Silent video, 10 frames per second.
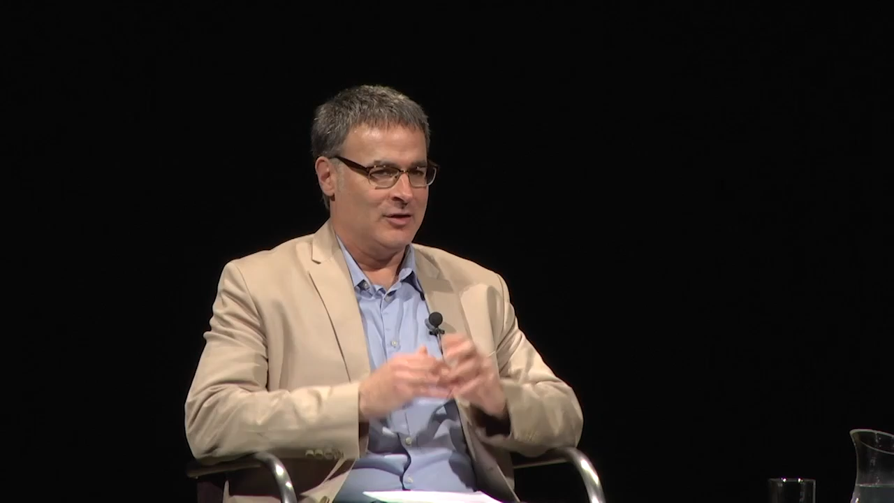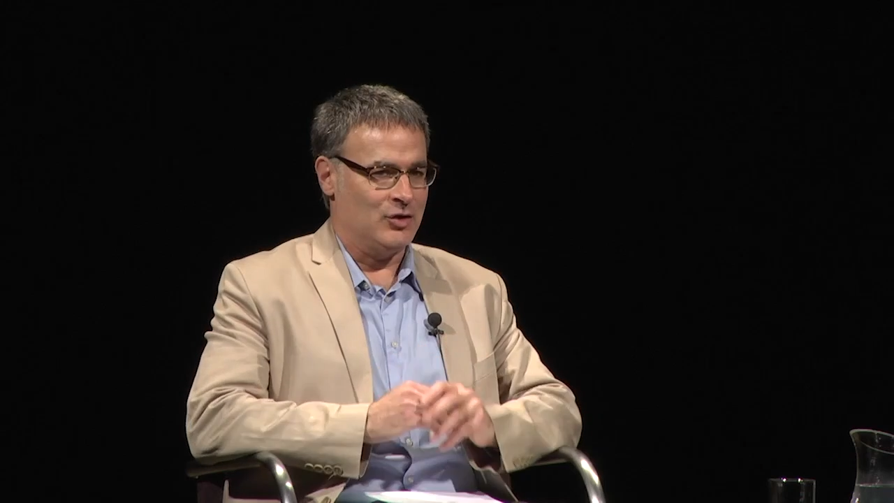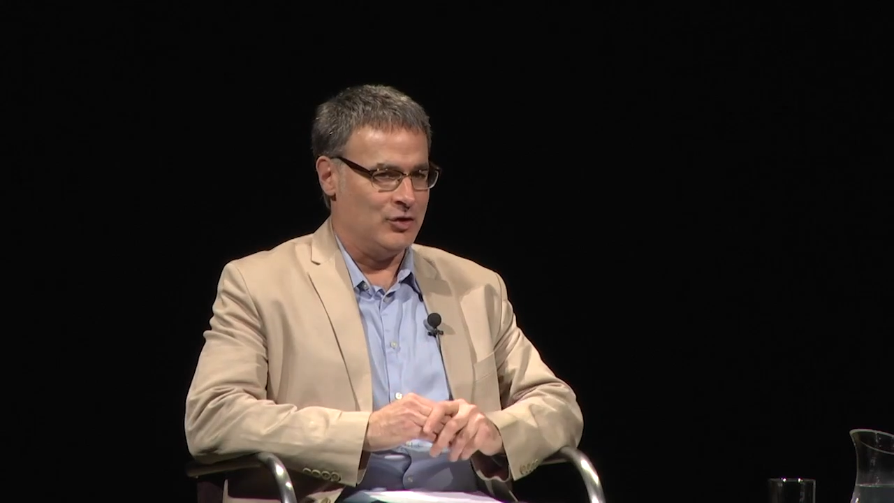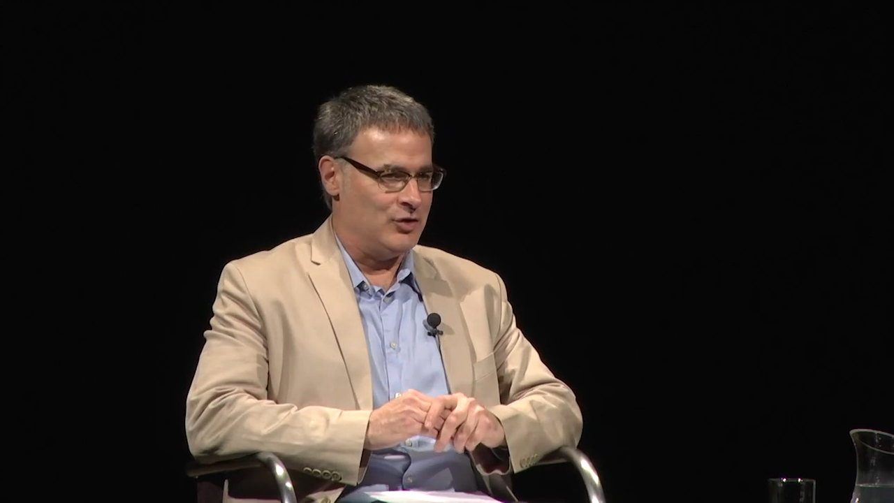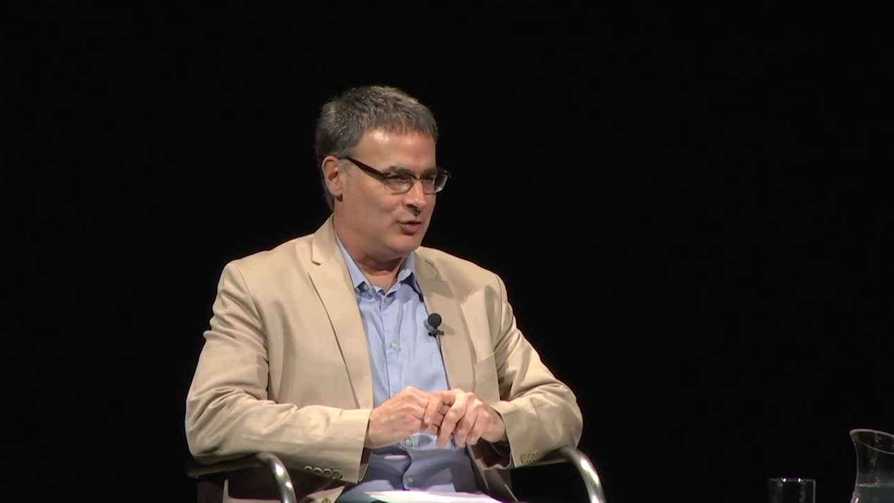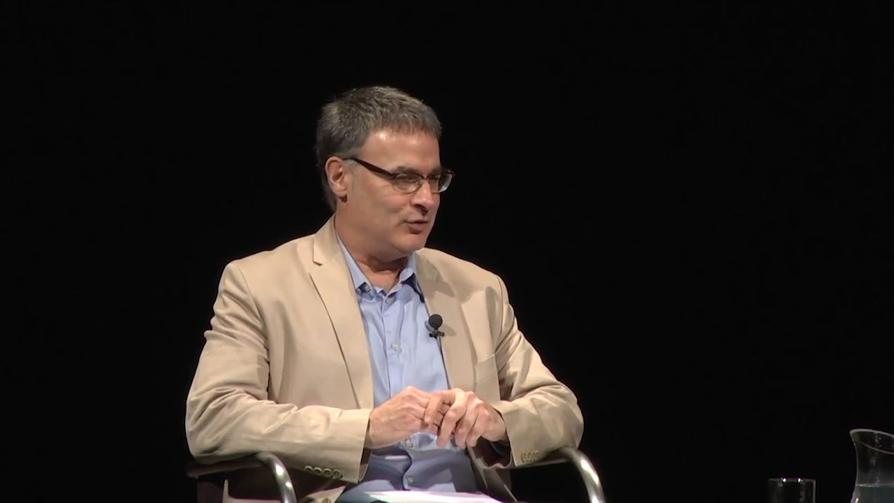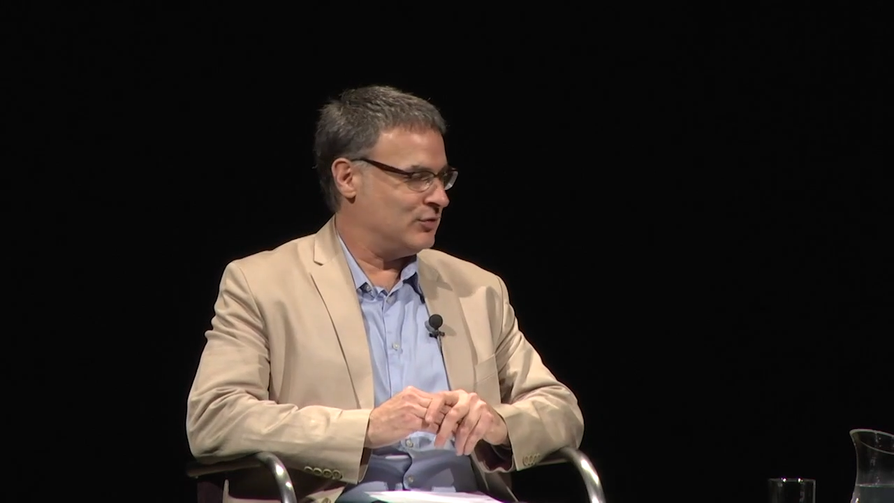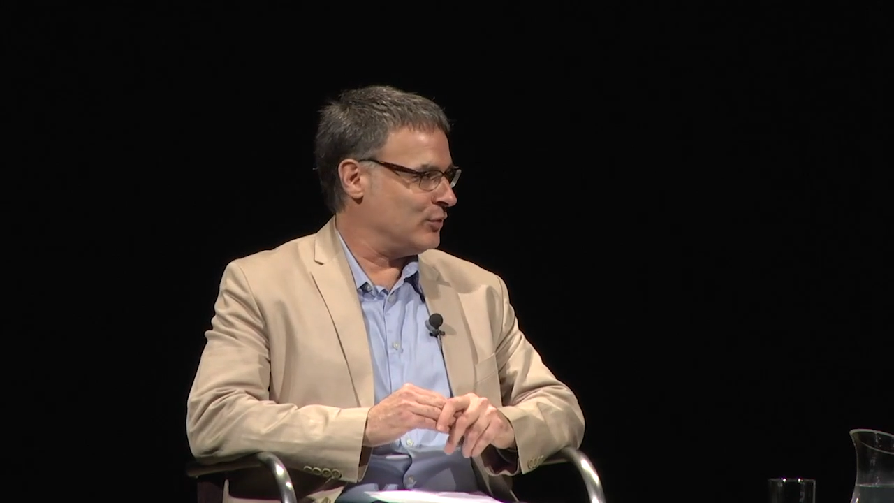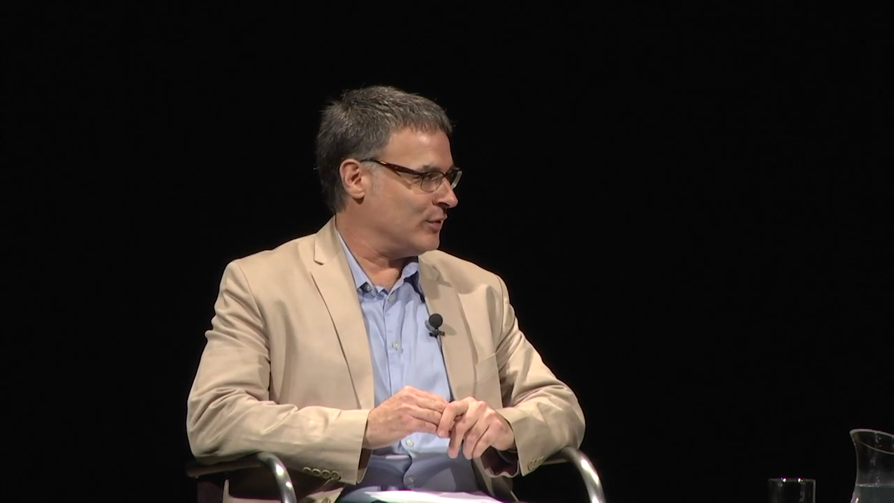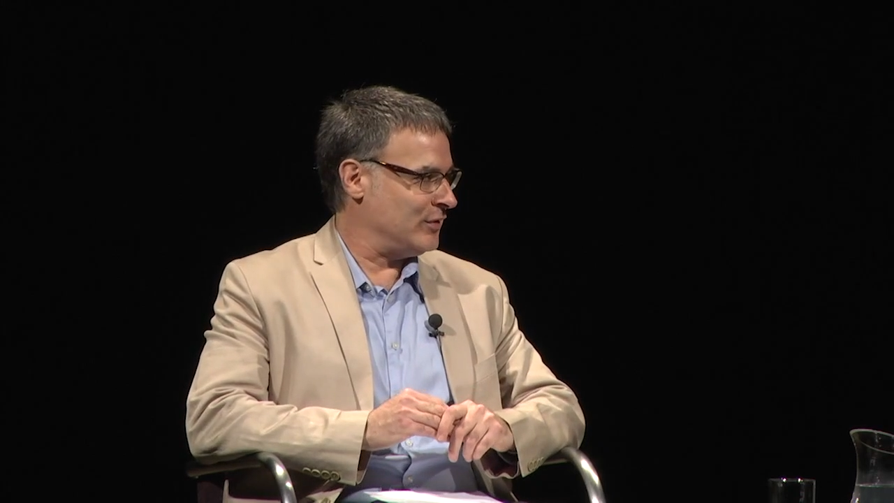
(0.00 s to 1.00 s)
good news
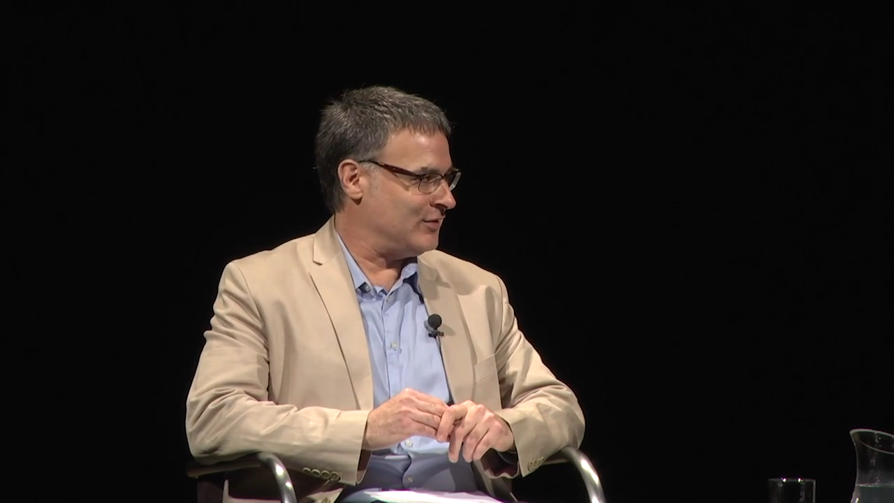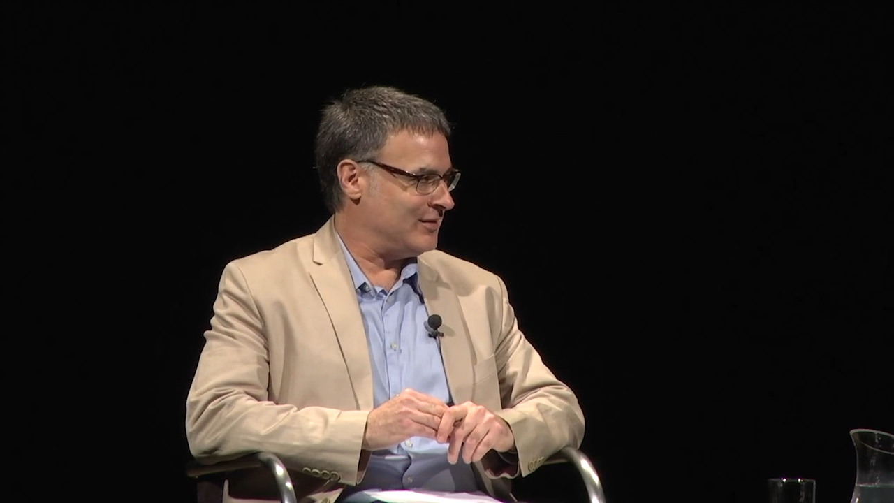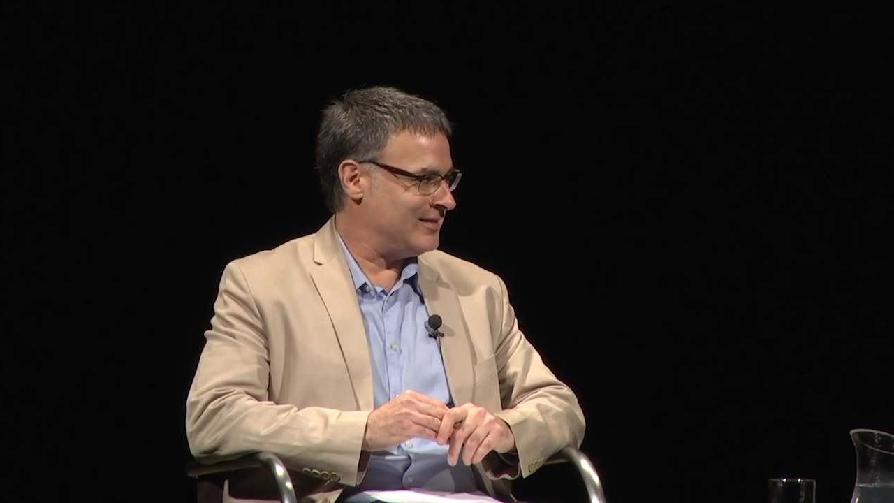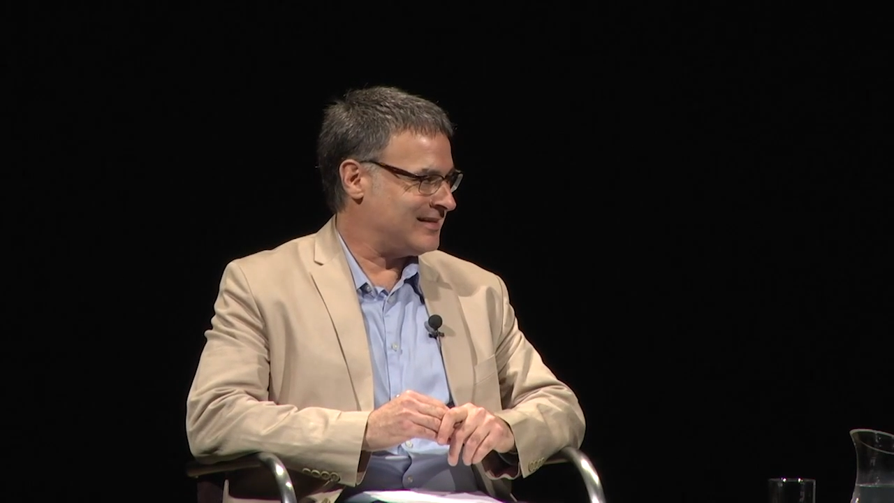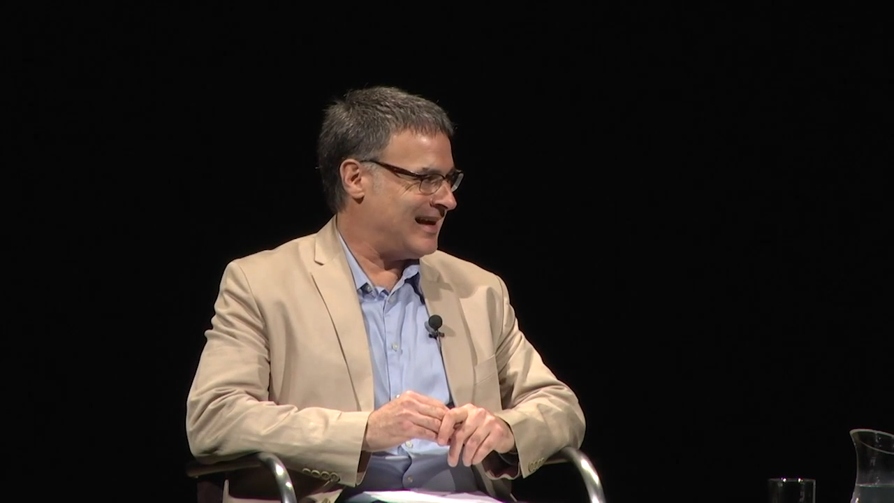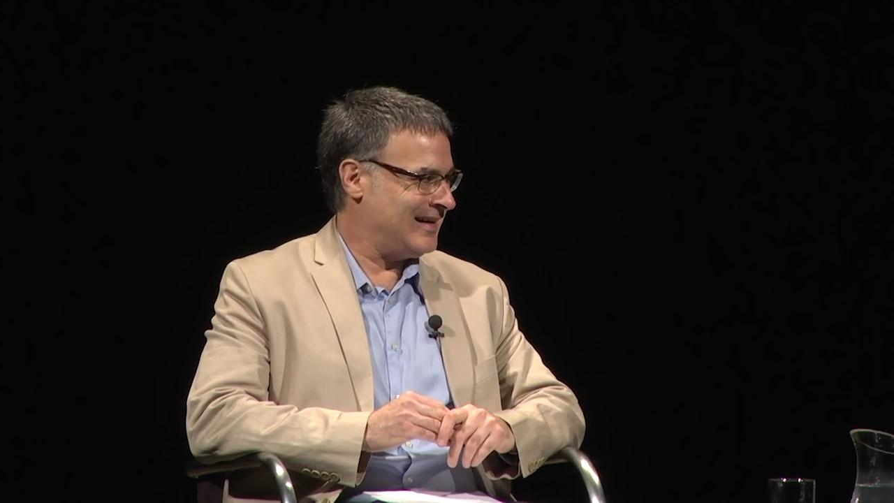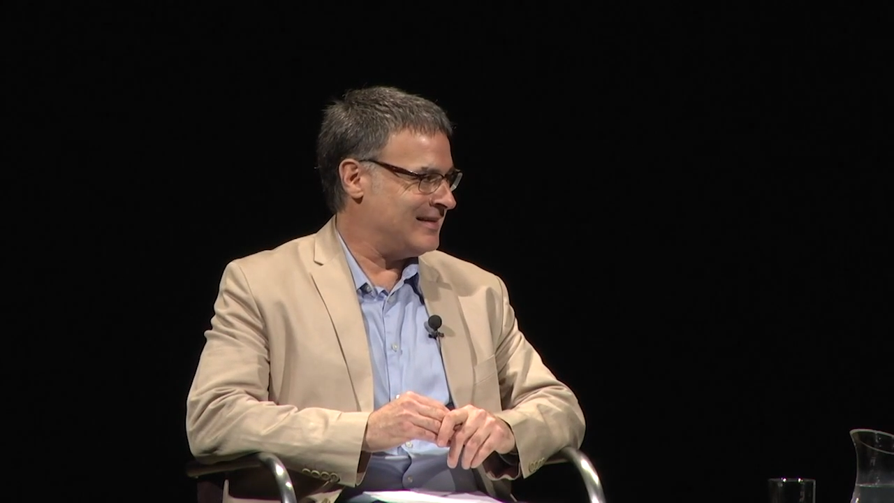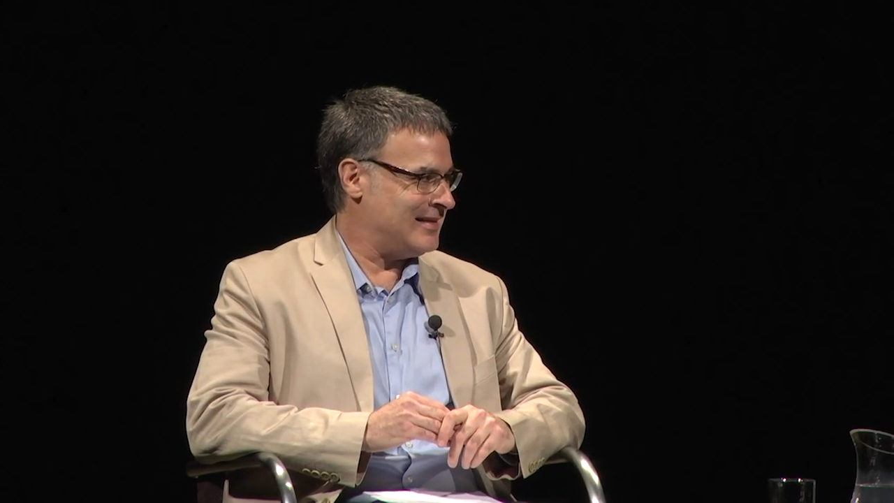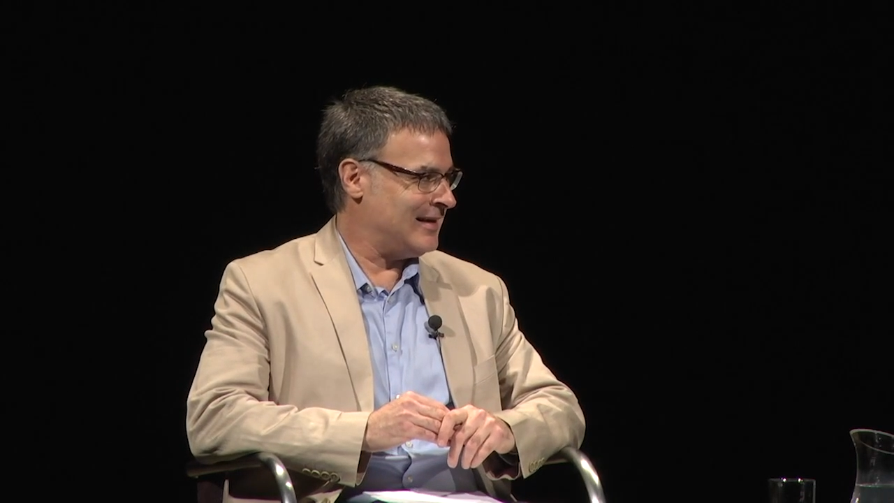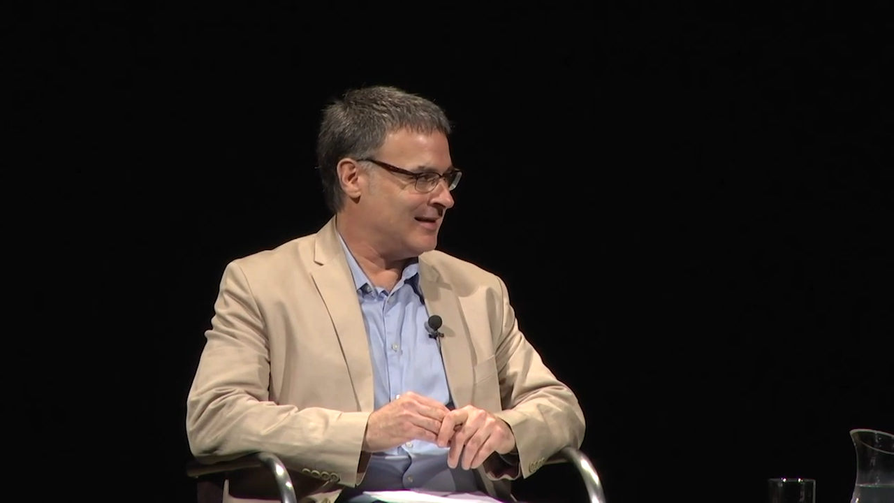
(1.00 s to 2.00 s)
stories and this kind
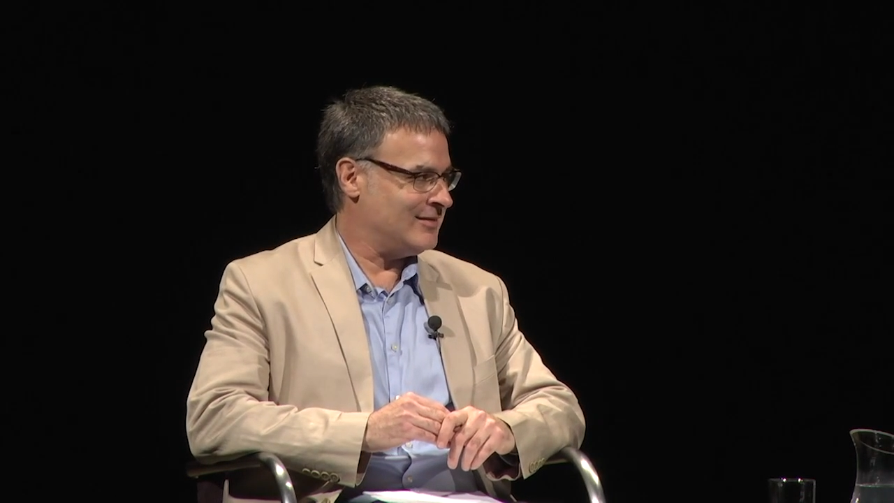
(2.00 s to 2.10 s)
of thing,